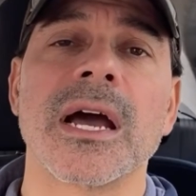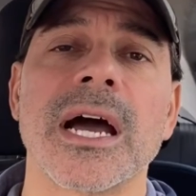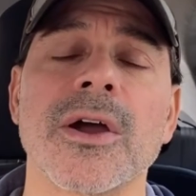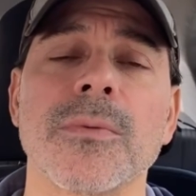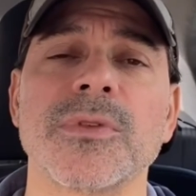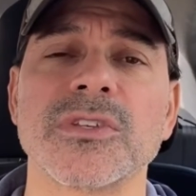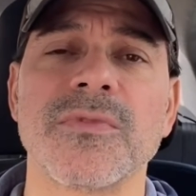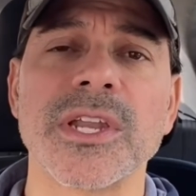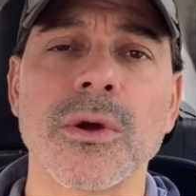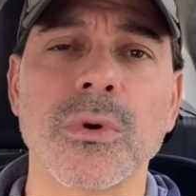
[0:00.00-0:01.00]
I hope this
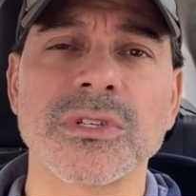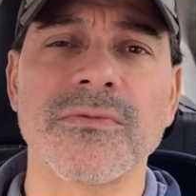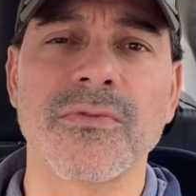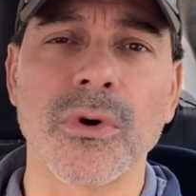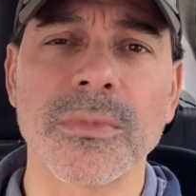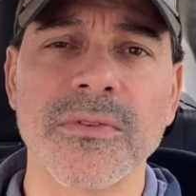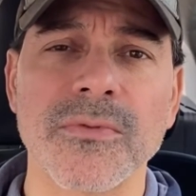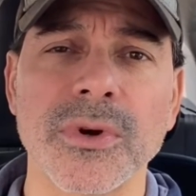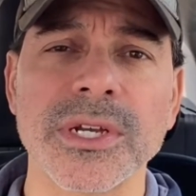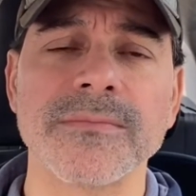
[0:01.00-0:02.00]
video was informative
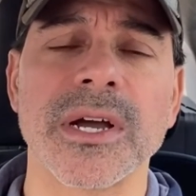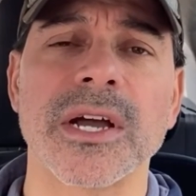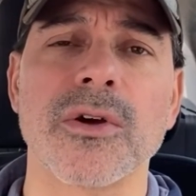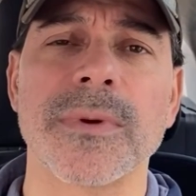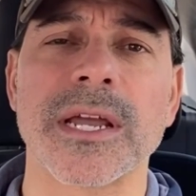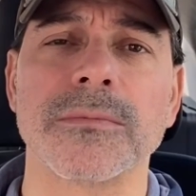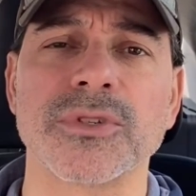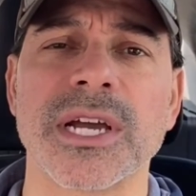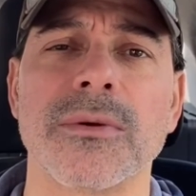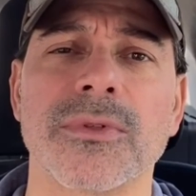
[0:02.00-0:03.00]
for you. I hope it helped
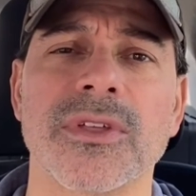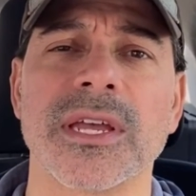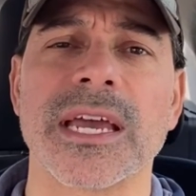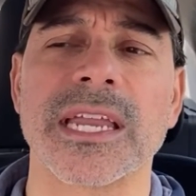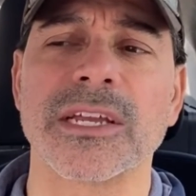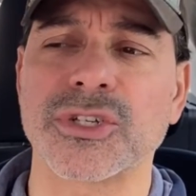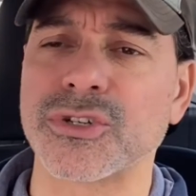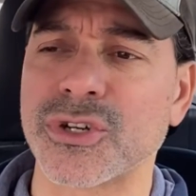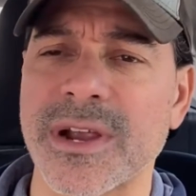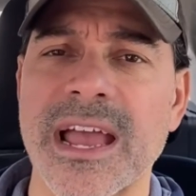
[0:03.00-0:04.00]
you out with any
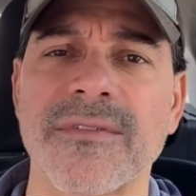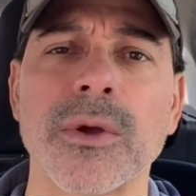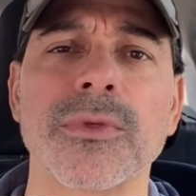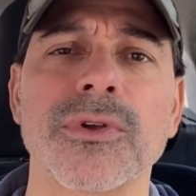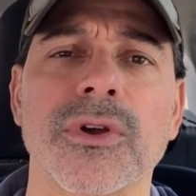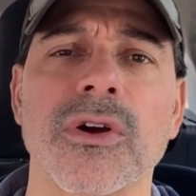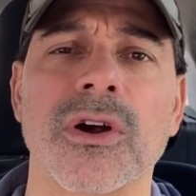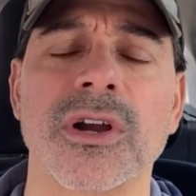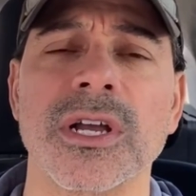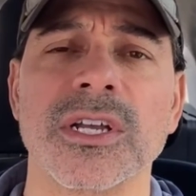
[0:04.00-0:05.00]
issues you're having with your
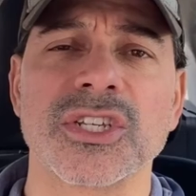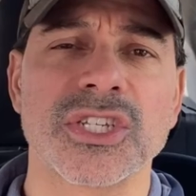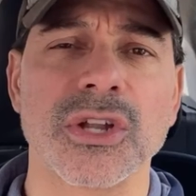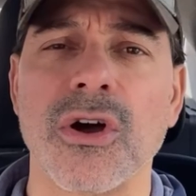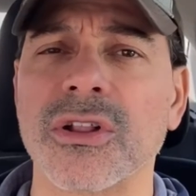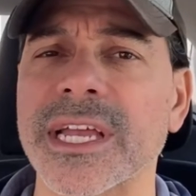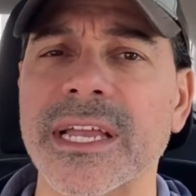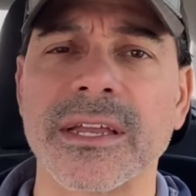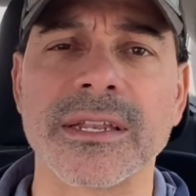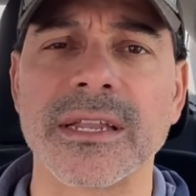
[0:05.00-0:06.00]
car
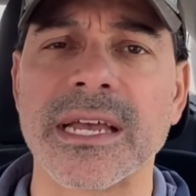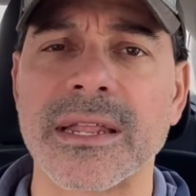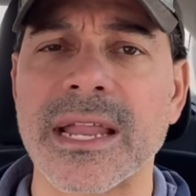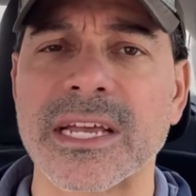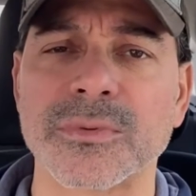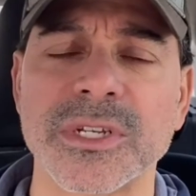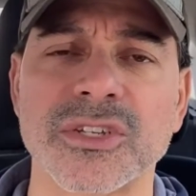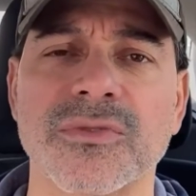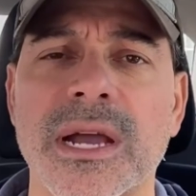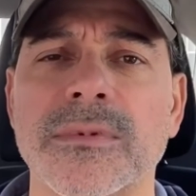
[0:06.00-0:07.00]
stalling and as we
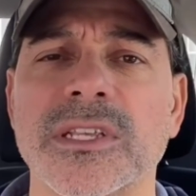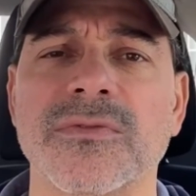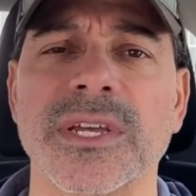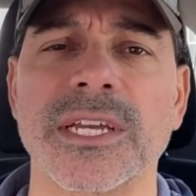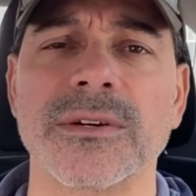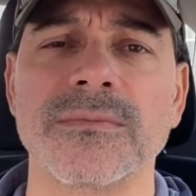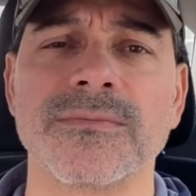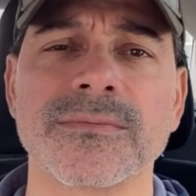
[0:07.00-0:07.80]
described in this video.